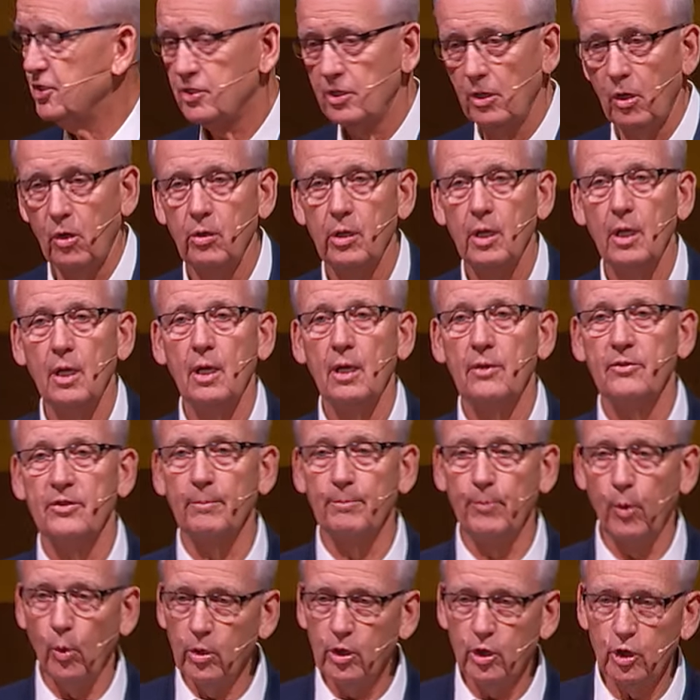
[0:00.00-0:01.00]
So the
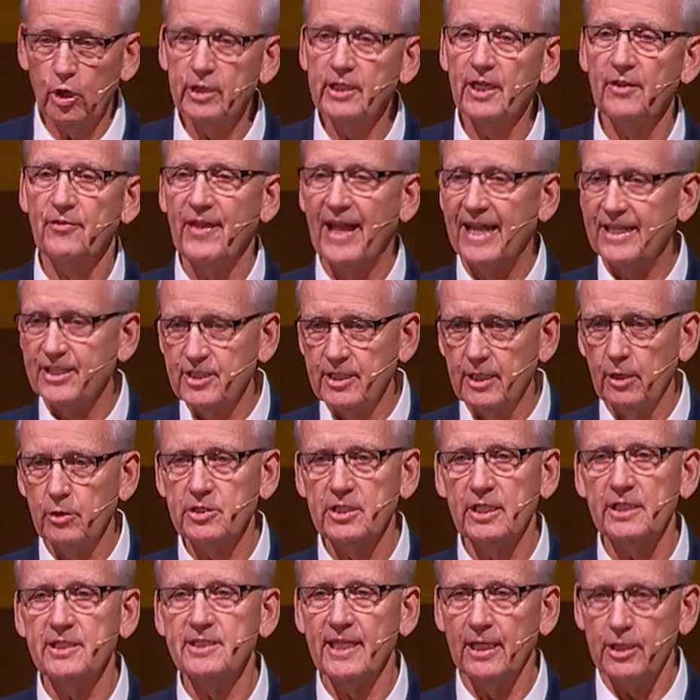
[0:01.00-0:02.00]
board looked at that
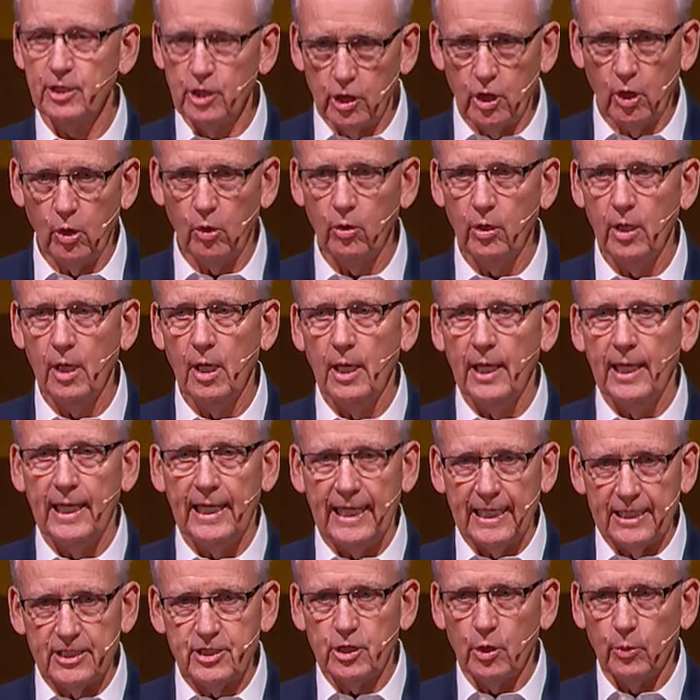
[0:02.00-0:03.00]
seriously and said, you know,
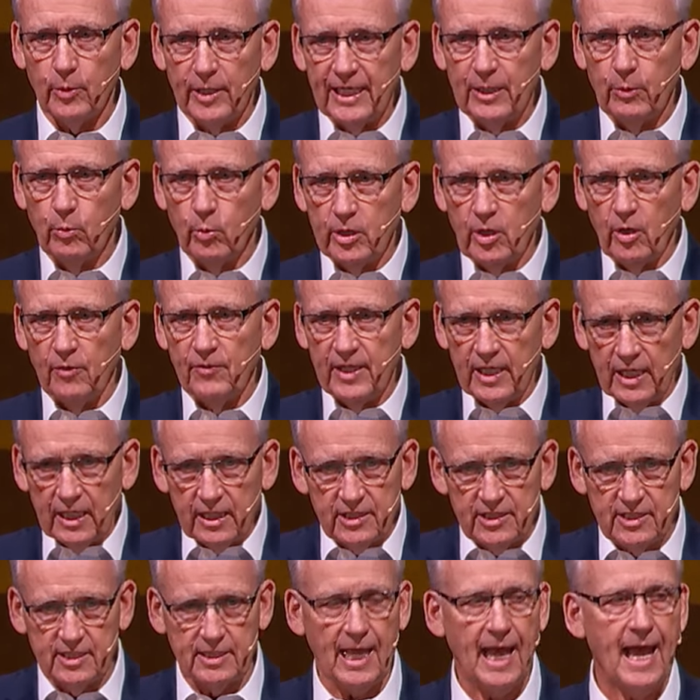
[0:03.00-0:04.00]
is there anyone on the
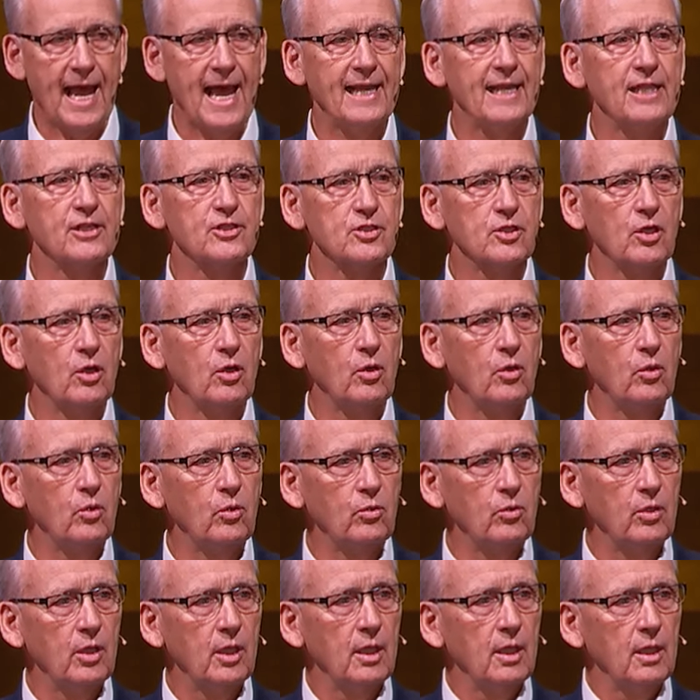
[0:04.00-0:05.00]
inside? And
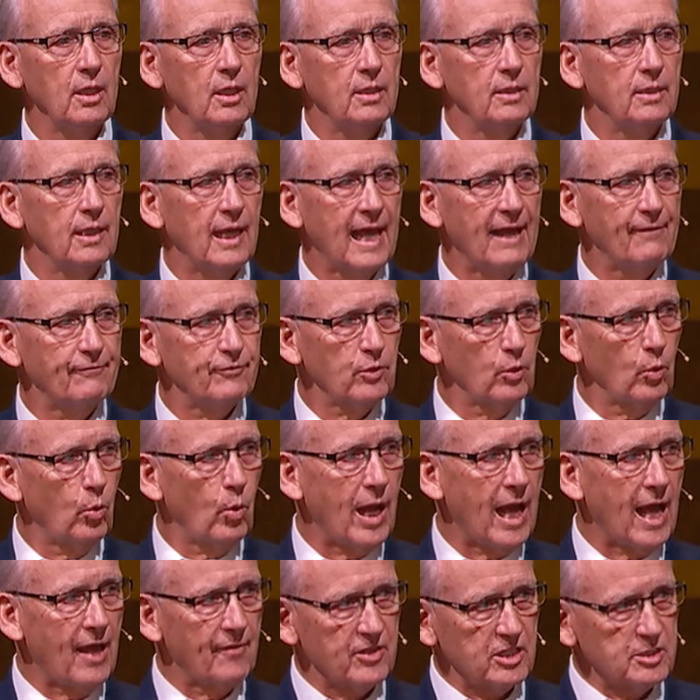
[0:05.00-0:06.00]
so uh, after a
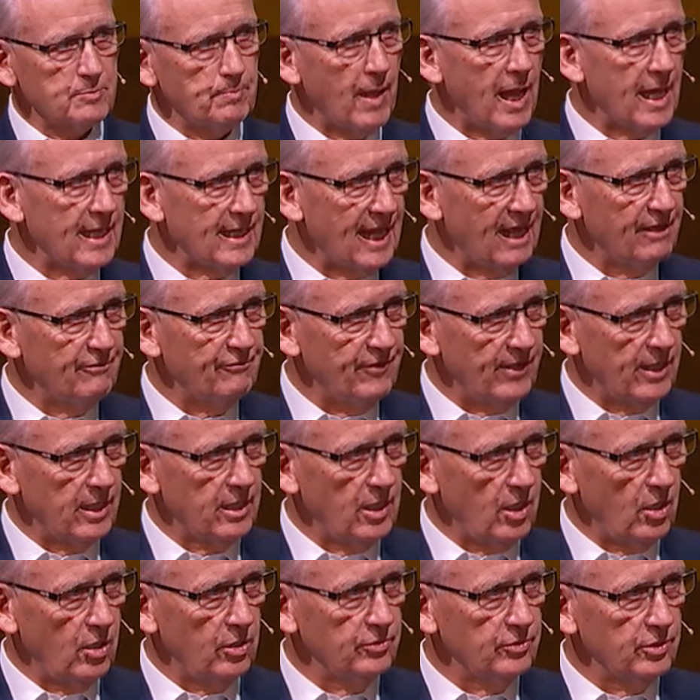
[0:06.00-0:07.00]
while, the spotlight fell
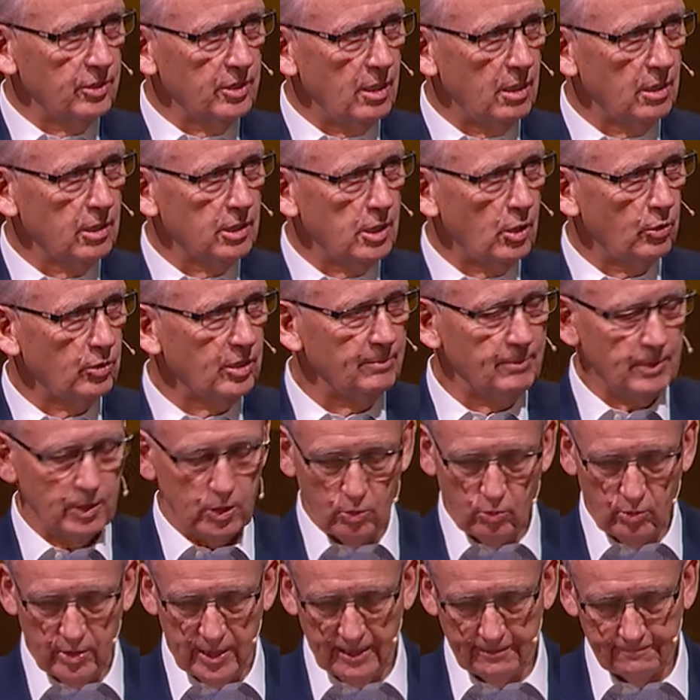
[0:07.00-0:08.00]
on young Cody
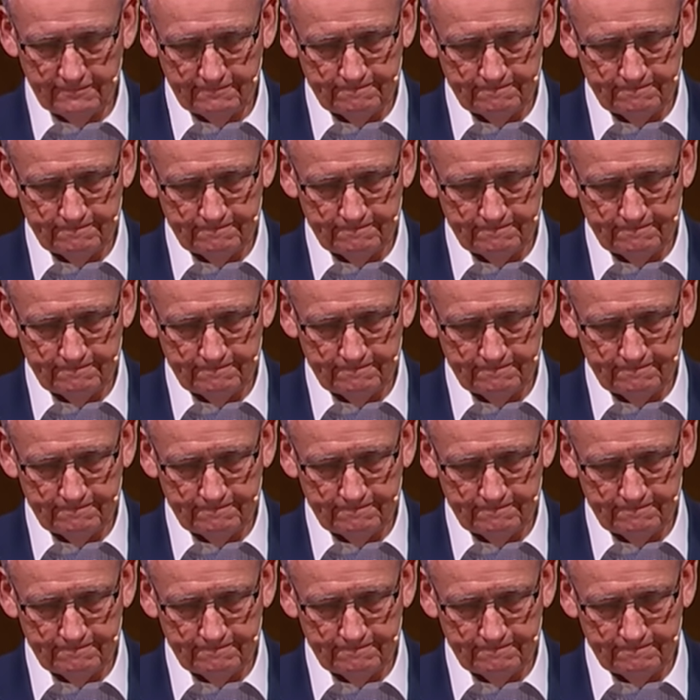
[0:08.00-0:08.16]
McQueen.